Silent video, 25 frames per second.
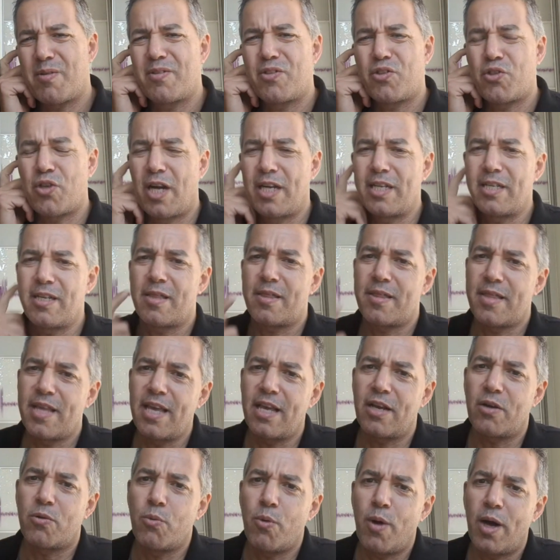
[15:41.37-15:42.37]
trying to
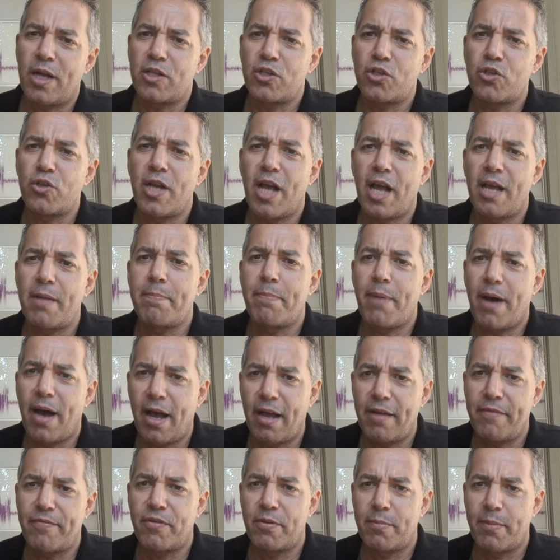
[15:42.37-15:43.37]
think, what should I
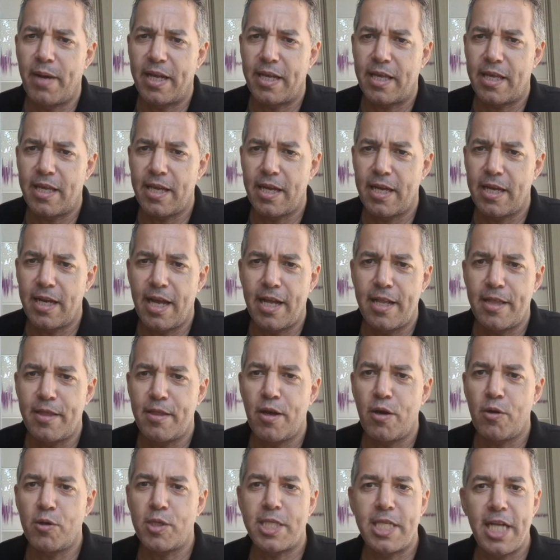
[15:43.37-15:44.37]
buy for my kid? And
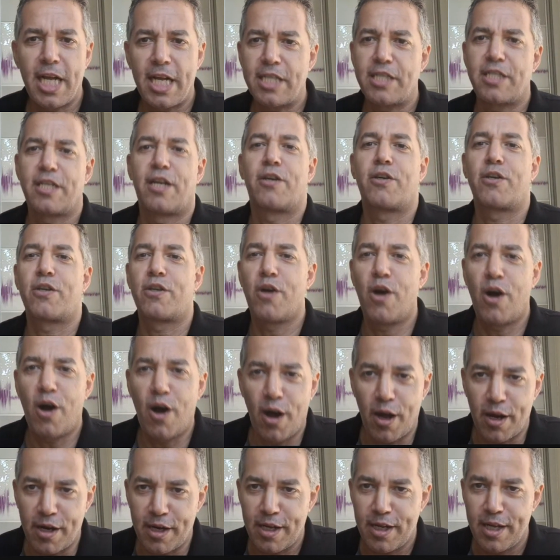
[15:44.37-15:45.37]
those days are
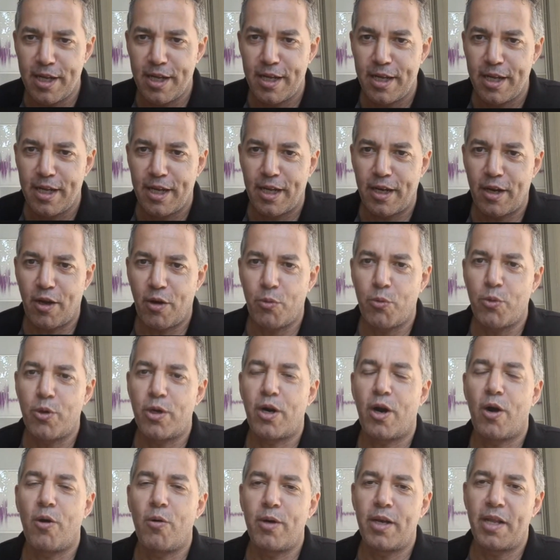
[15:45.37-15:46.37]
gone.
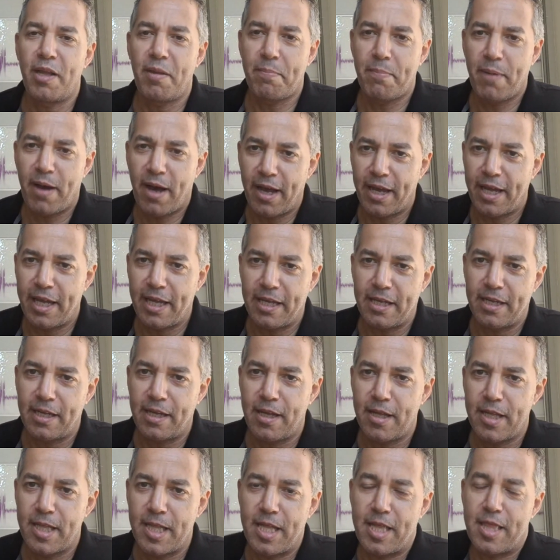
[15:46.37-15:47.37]
We're only buying
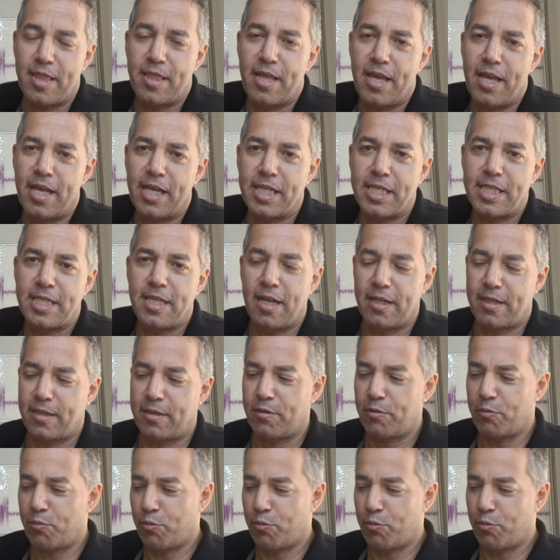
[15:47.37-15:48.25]
the things that